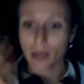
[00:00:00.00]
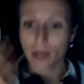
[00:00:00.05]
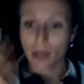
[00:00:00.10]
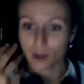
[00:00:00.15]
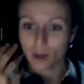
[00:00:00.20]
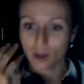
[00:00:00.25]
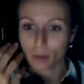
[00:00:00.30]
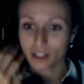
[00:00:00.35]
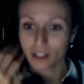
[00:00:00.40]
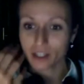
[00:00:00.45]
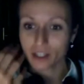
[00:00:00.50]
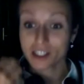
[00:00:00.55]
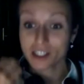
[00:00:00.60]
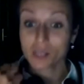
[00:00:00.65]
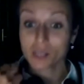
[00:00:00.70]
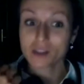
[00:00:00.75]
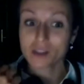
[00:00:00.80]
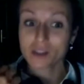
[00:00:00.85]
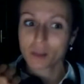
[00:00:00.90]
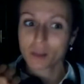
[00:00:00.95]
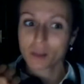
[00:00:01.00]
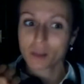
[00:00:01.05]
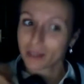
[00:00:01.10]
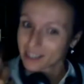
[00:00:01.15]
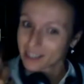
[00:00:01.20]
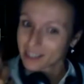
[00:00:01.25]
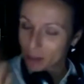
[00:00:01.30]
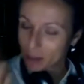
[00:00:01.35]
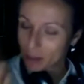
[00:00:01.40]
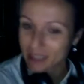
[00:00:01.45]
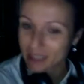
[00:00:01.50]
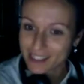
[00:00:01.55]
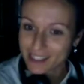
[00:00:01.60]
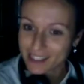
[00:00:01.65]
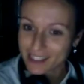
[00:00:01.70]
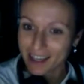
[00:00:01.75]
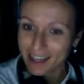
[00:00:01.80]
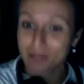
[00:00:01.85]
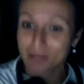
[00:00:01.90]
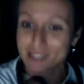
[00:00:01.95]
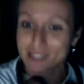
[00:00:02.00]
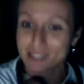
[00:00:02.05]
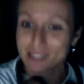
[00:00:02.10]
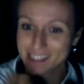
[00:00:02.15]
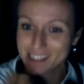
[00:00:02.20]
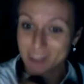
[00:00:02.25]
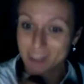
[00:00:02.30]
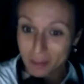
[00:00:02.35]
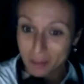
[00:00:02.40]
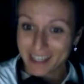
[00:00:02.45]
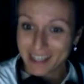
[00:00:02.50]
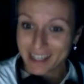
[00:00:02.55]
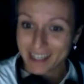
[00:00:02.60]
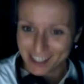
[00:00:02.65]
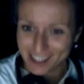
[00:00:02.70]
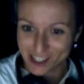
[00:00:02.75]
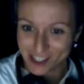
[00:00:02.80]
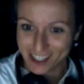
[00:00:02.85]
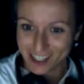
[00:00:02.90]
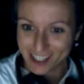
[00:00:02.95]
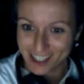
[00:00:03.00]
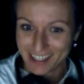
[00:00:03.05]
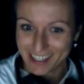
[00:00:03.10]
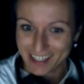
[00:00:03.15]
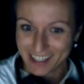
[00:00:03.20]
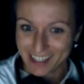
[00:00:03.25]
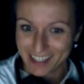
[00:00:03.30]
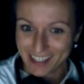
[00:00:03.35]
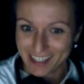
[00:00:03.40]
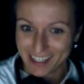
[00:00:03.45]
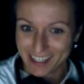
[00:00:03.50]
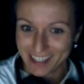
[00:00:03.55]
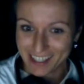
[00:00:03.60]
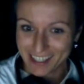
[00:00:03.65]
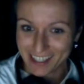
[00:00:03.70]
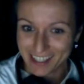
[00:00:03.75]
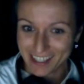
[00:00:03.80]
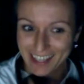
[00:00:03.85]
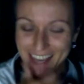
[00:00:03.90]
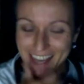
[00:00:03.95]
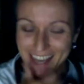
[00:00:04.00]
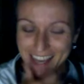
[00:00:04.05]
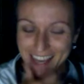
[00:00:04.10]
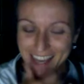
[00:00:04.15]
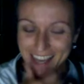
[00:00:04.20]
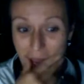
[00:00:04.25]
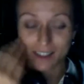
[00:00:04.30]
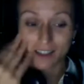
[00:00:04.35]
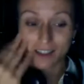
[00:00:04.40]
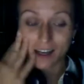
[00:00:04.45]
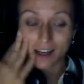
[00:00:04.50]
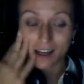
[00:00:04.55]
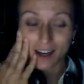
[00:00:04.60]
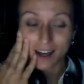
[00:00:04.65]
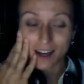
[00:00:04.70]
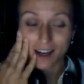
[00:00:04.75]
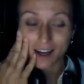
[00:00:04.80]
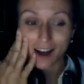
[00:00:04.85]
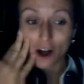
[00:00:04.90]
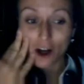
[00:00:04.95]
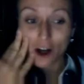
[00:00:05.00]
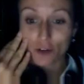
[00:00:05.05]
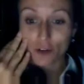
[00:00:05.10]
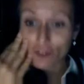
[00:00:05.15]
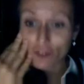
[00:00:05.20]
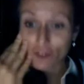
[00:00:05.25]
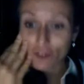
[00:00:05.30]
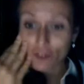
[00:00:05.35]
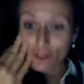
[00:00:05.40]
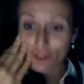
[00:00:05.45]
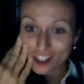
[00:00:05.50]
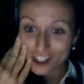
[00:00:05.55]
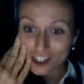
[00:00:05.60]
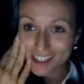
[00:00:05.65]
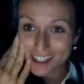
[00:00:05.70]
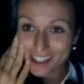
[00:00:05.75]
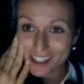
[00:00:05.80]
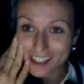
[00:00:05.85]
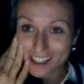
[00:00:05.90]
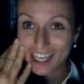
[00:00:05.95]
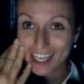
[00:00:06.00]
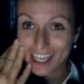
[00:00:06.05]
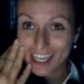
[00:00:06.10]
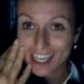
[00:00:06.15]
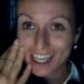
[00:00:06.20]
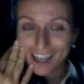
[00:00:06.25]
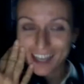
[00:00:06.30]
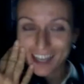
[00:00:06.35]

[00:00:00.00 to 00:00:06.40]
as big Zoukero, because he was a big sambista. He was a samba dancer. And our first,